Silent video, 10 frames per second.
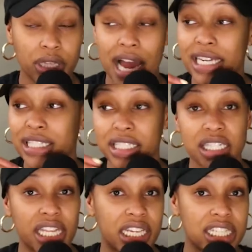I didn't
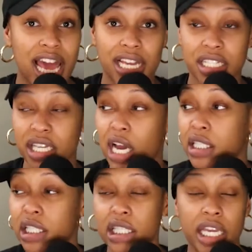take a taxi. I
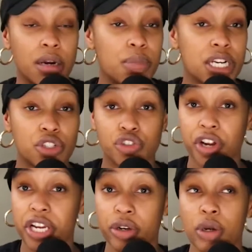didn't take a bus or train.